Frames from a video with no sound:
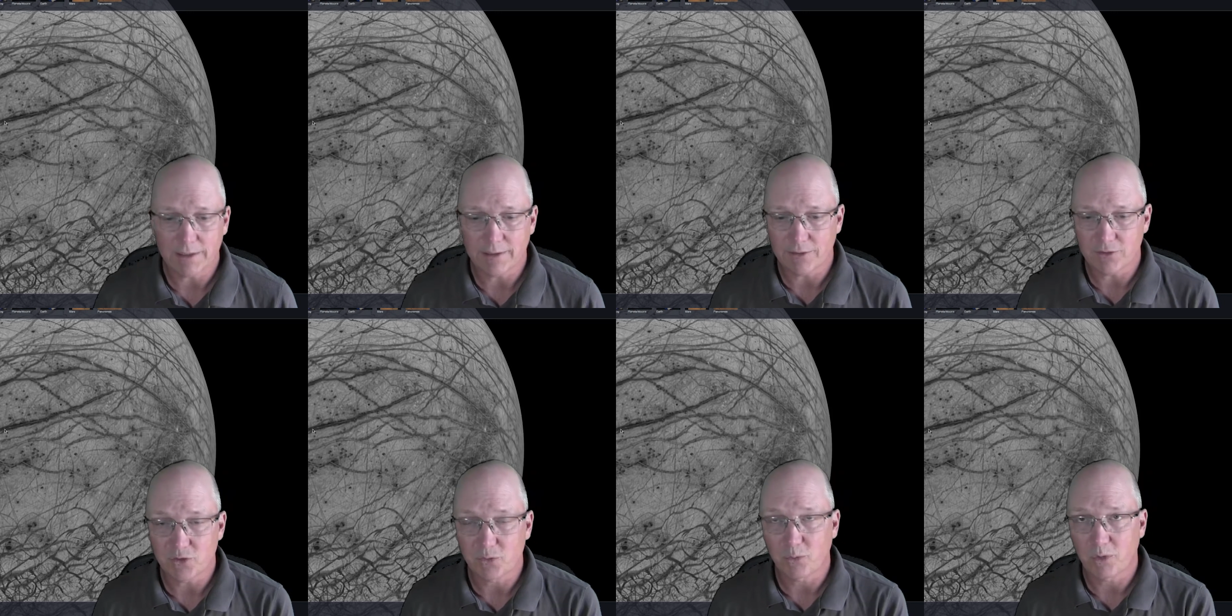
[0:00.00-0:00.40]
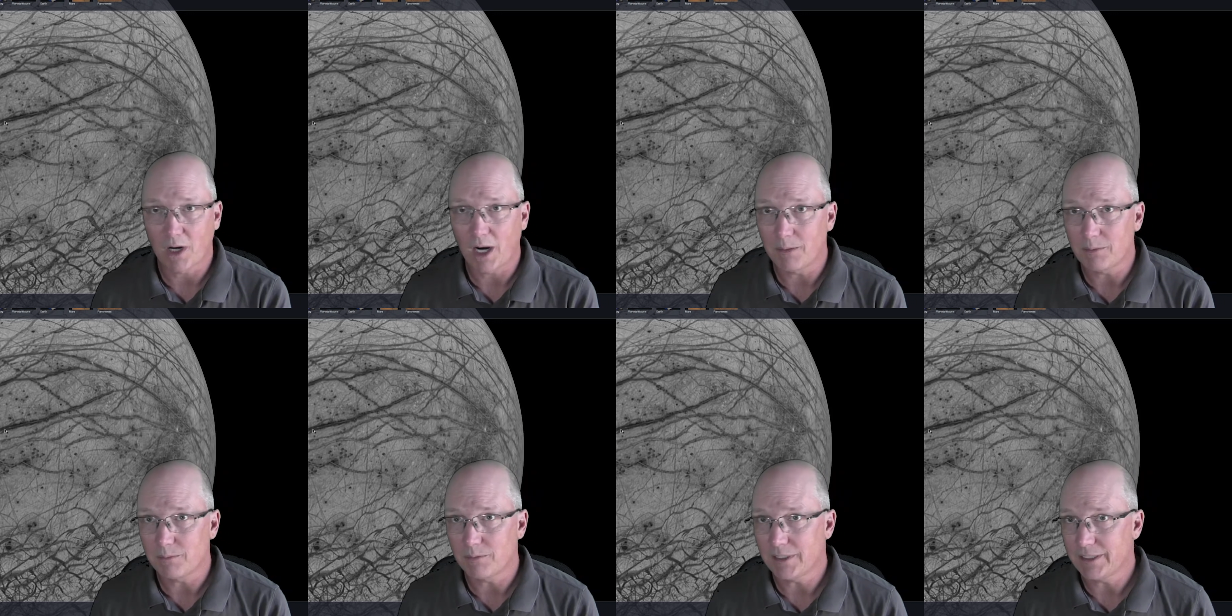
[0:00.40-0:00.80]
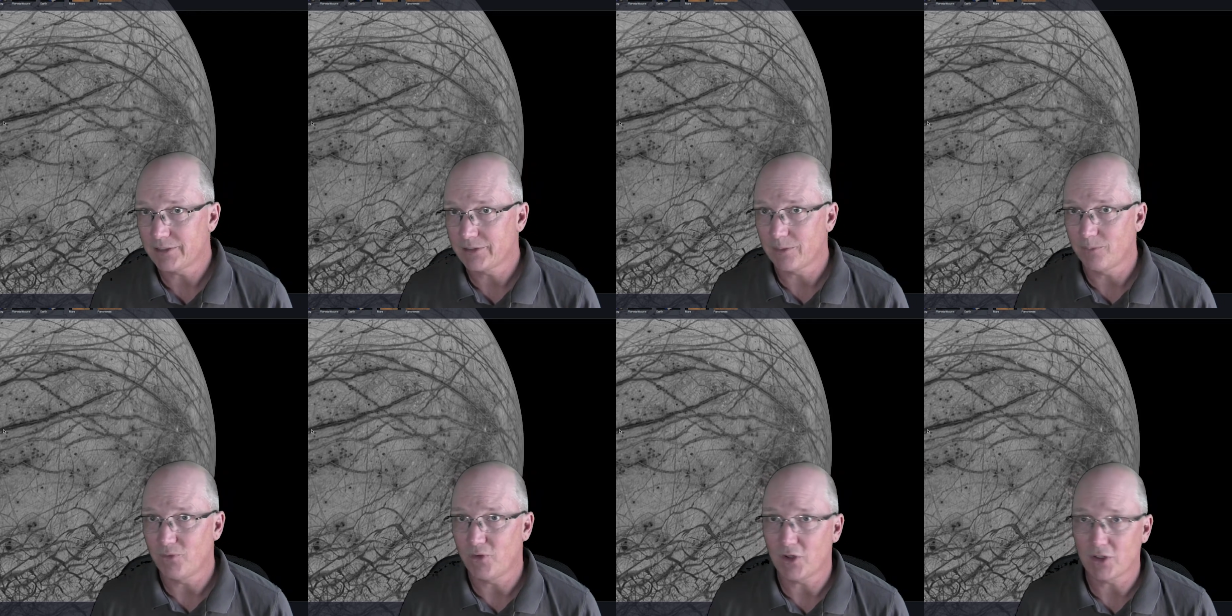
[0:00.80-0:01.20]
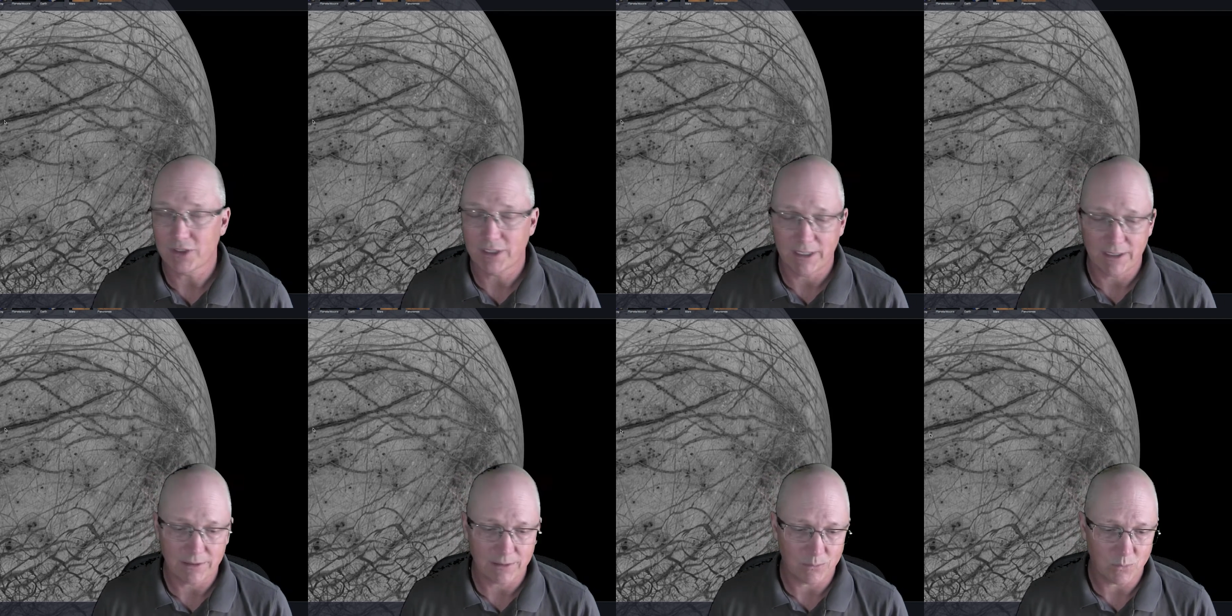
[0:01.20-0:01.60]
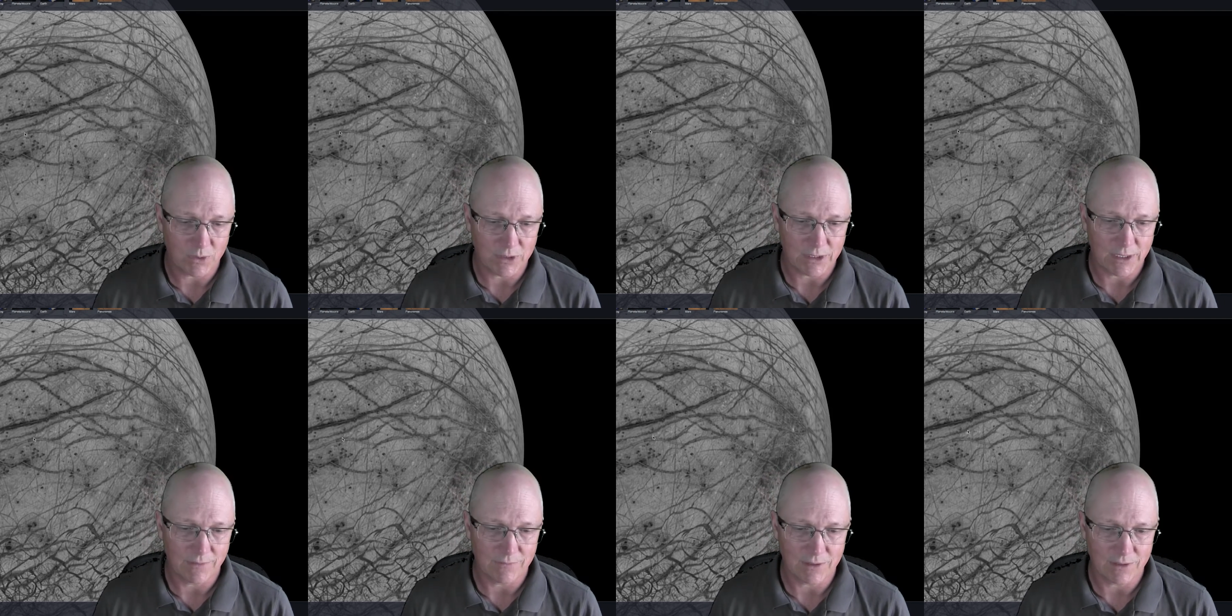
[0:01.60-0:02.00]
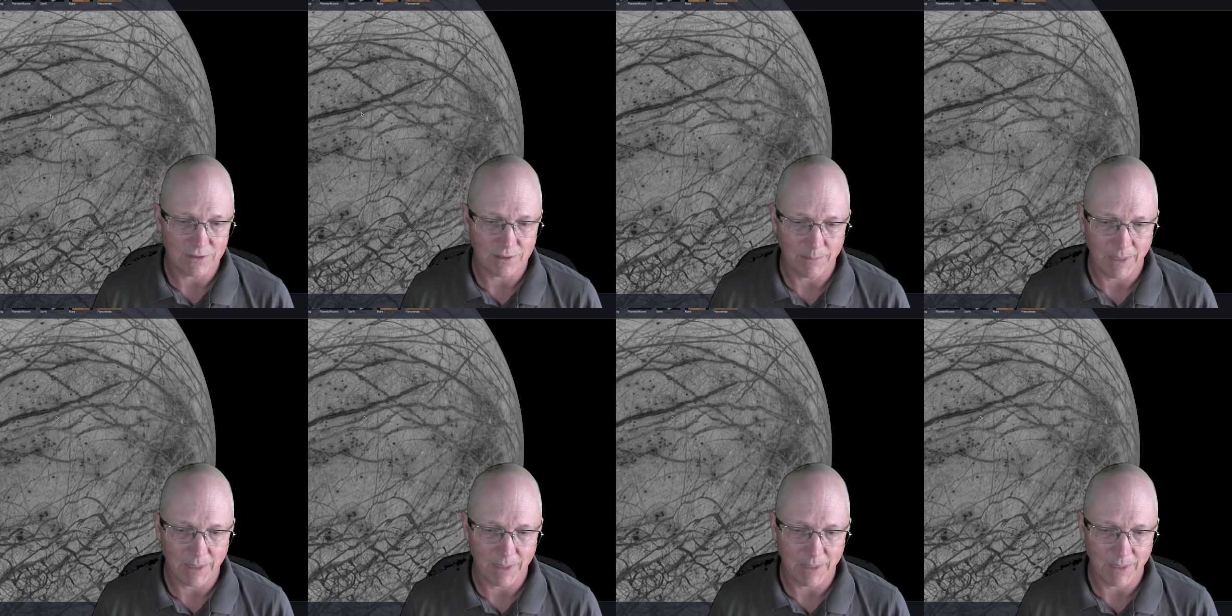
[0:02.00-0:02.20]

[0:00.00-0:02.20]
and there's probably some volcanism which gives it